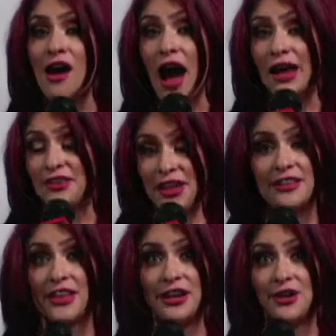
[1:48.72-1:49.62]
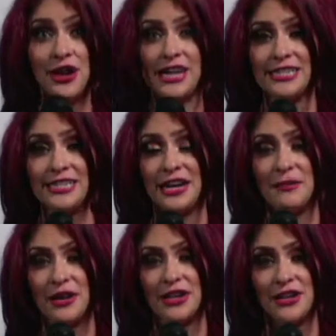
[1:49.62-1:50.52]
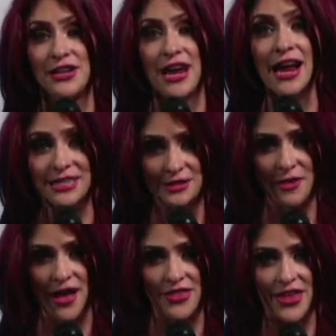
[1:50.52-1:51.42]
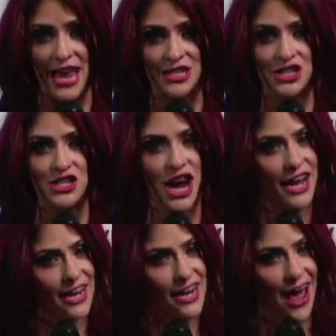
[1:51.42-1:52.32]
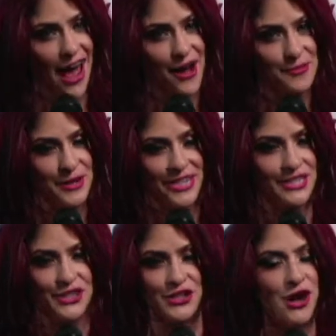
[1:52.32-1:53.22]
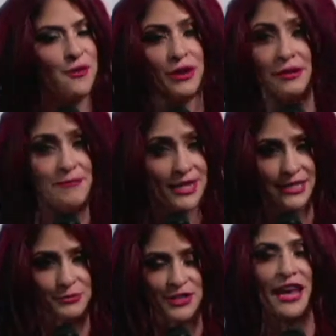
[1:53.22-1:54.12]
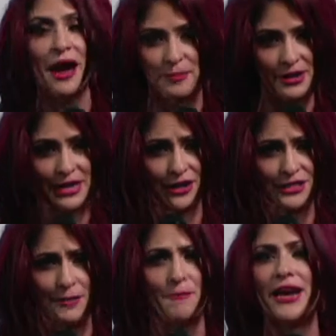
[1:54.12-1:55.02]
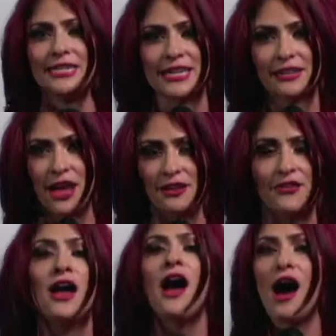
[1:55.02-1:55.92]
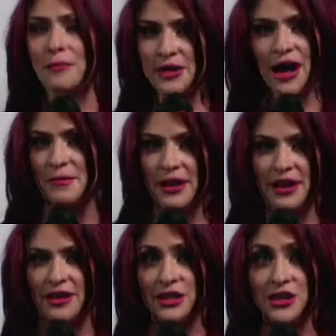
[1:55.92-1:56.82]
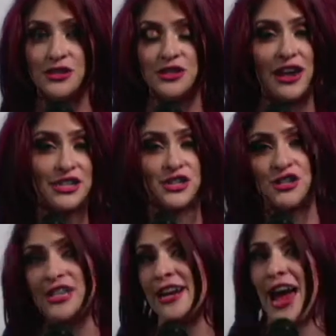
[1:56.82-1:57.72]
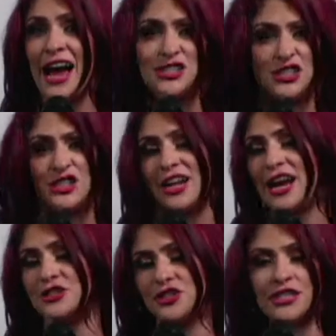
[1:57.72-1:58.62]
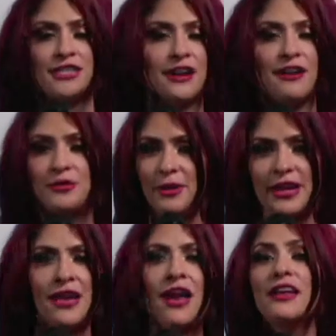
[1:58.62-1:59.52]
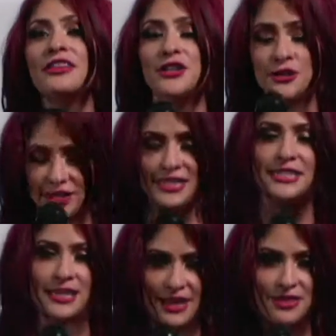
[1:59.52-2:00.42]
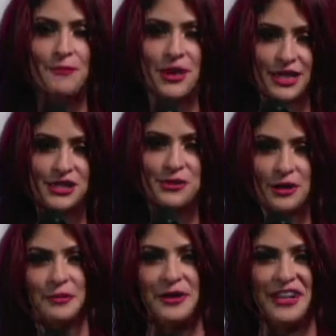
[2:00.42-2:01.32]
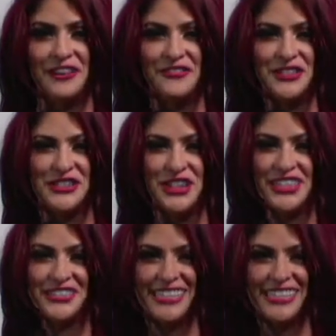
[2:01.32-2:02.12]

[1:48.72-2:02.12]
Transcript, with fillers: I think that you guys need to come out here next month and check it out because you don't want to miss what's happening here. It's amazing. A lot of up and coming new directors and actors and actresses and everybody. You, this is in the mix. You want to be here for sure.